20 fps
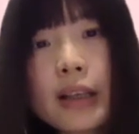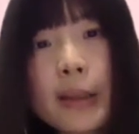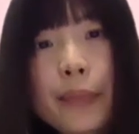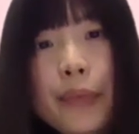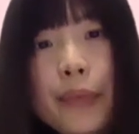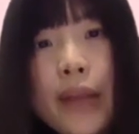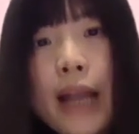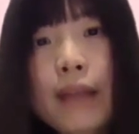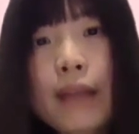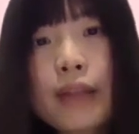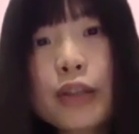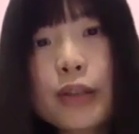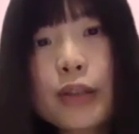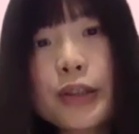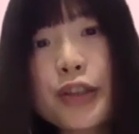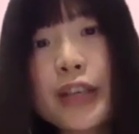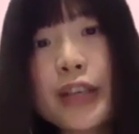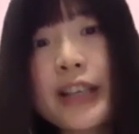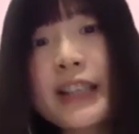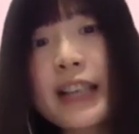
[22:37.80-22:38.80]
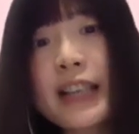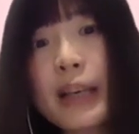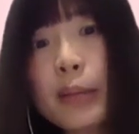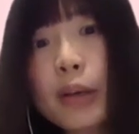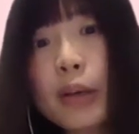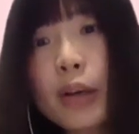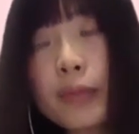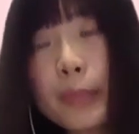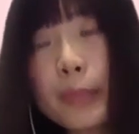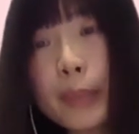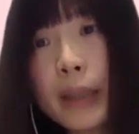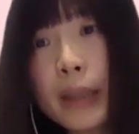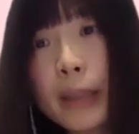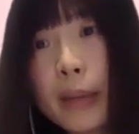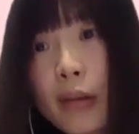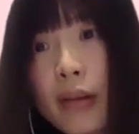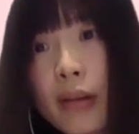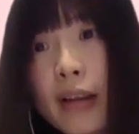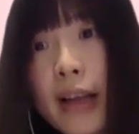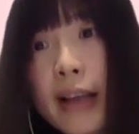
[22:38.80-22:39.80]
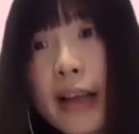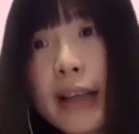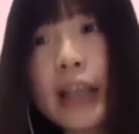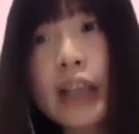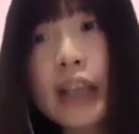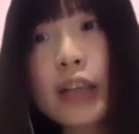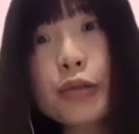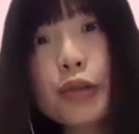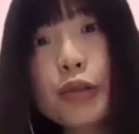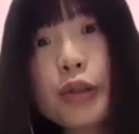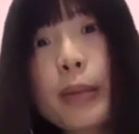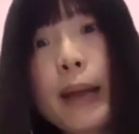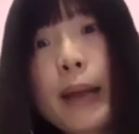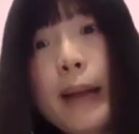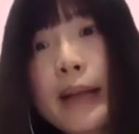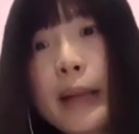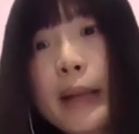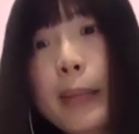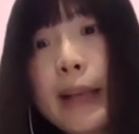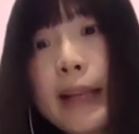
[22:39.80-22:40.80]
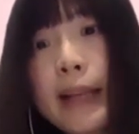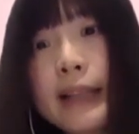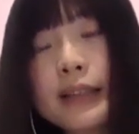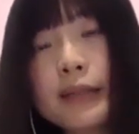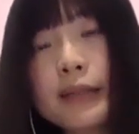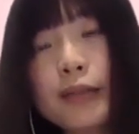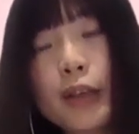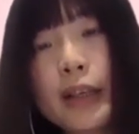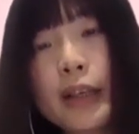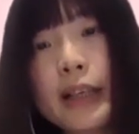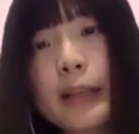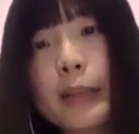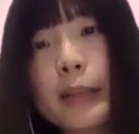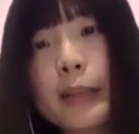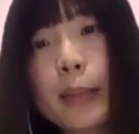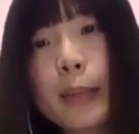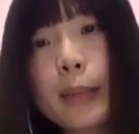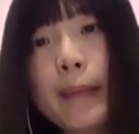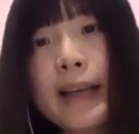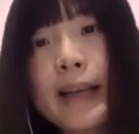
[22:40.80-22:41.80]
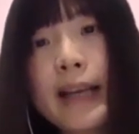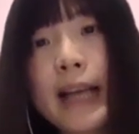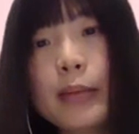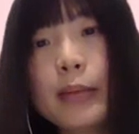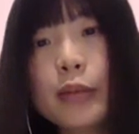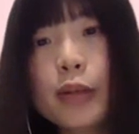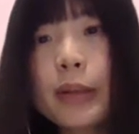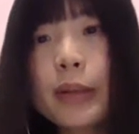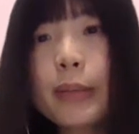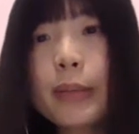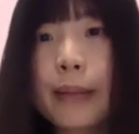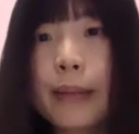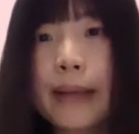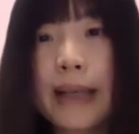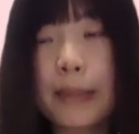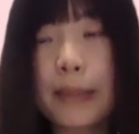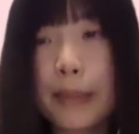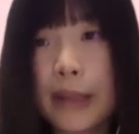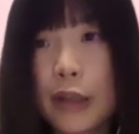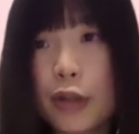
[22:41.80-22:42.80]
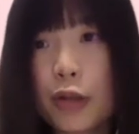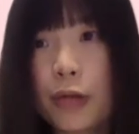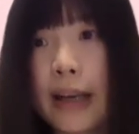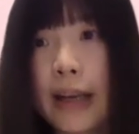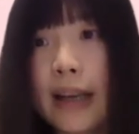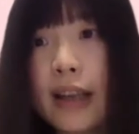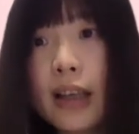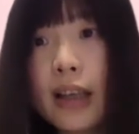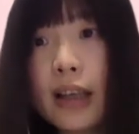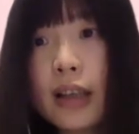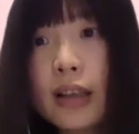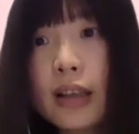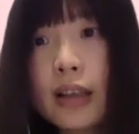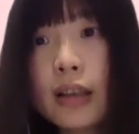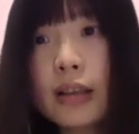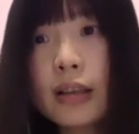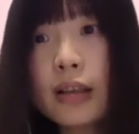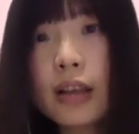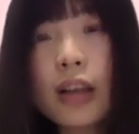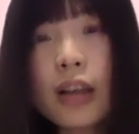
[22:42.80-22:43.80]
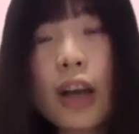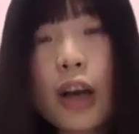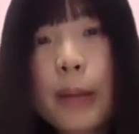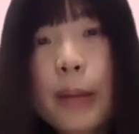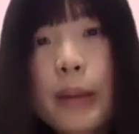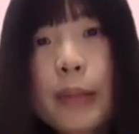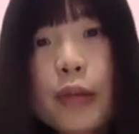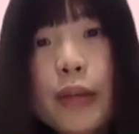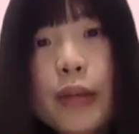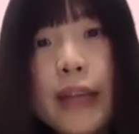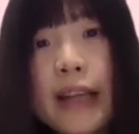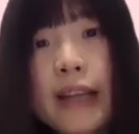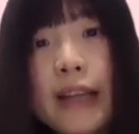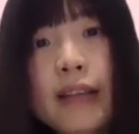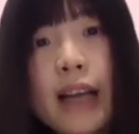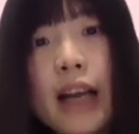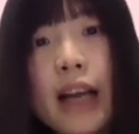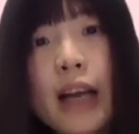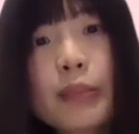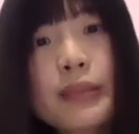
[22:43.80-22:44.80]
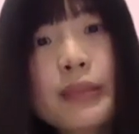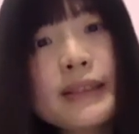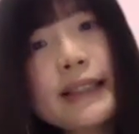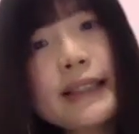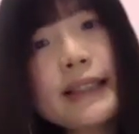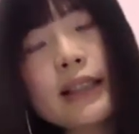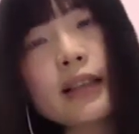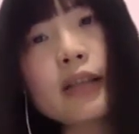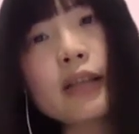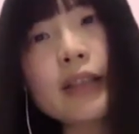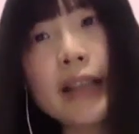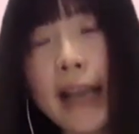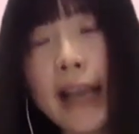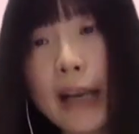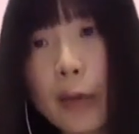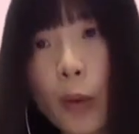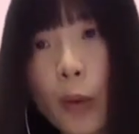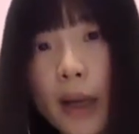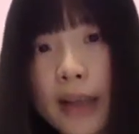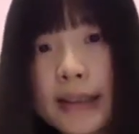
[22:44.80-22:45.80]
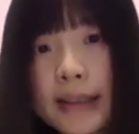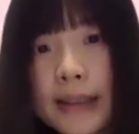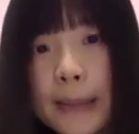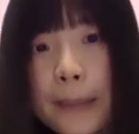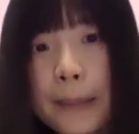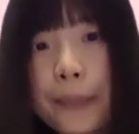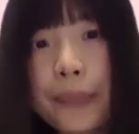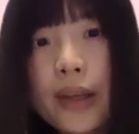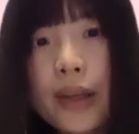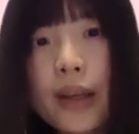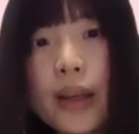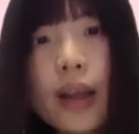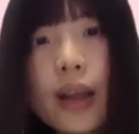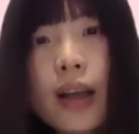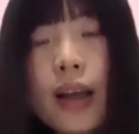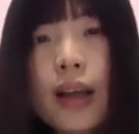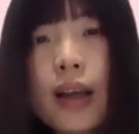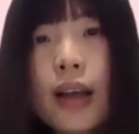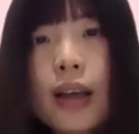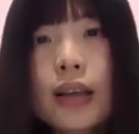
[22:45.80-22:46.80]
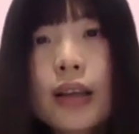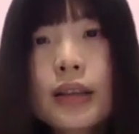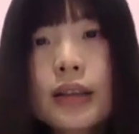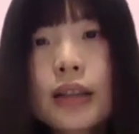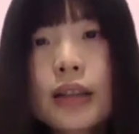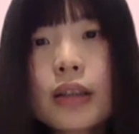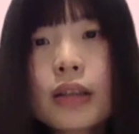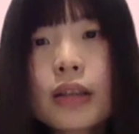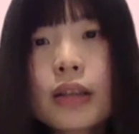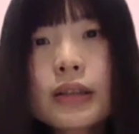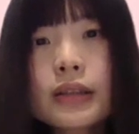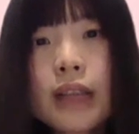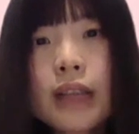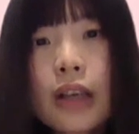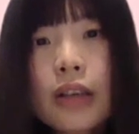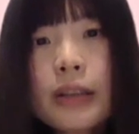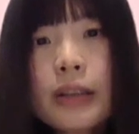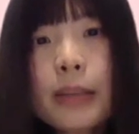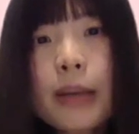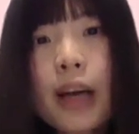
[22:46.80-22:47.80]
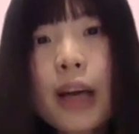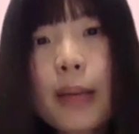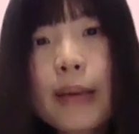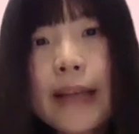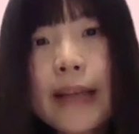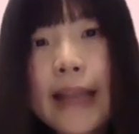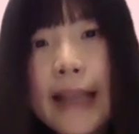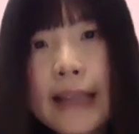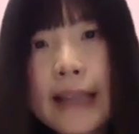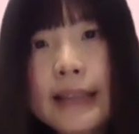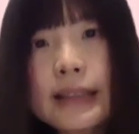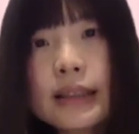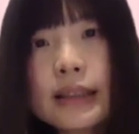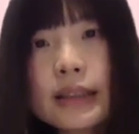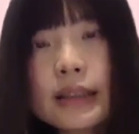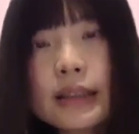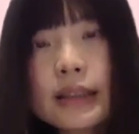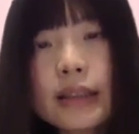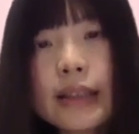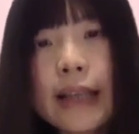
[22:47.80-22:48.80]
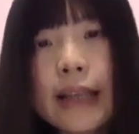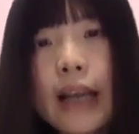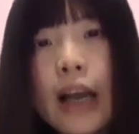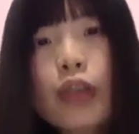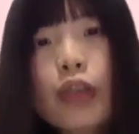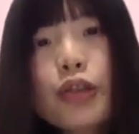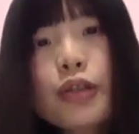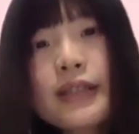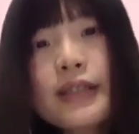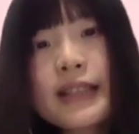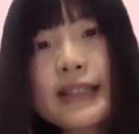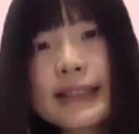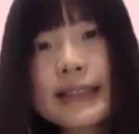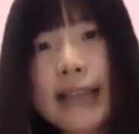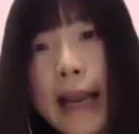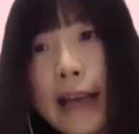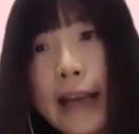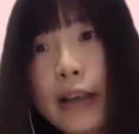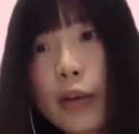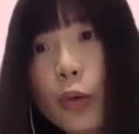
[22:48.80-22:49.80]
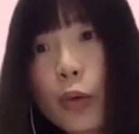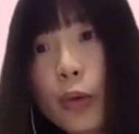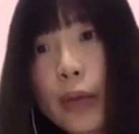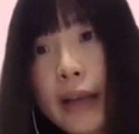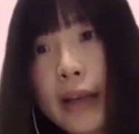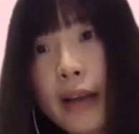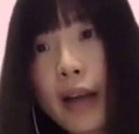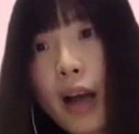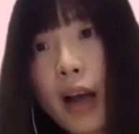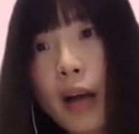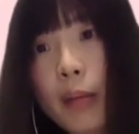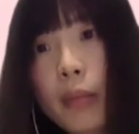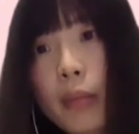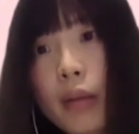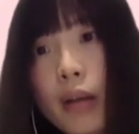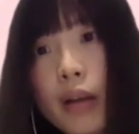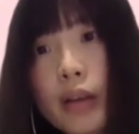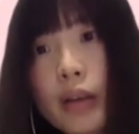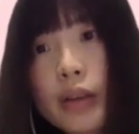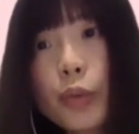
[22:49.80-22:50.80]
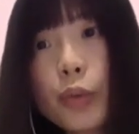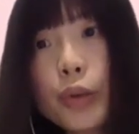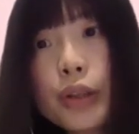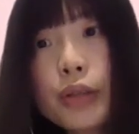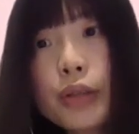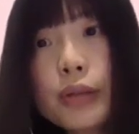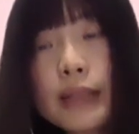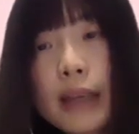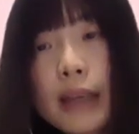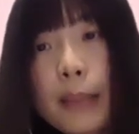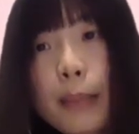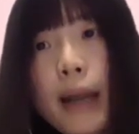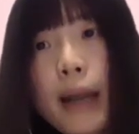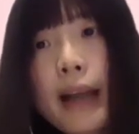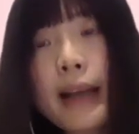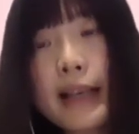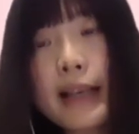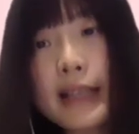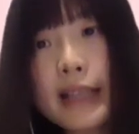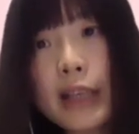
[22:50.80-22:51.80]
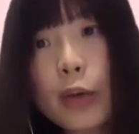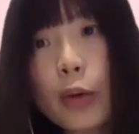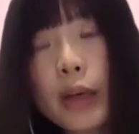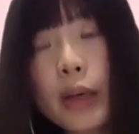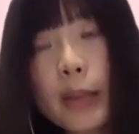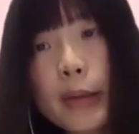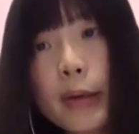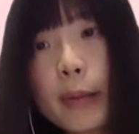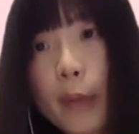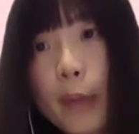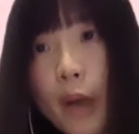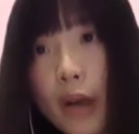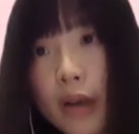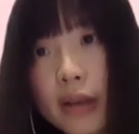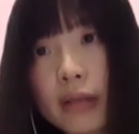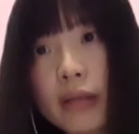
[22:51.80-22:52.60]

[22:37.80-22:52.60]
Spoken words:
have the restricted number of people can go to the public place, for example, public library, public beach, right? Not all people can come there, at once. So now the problem is, how to decide who can come. So we use a market equilibrium model.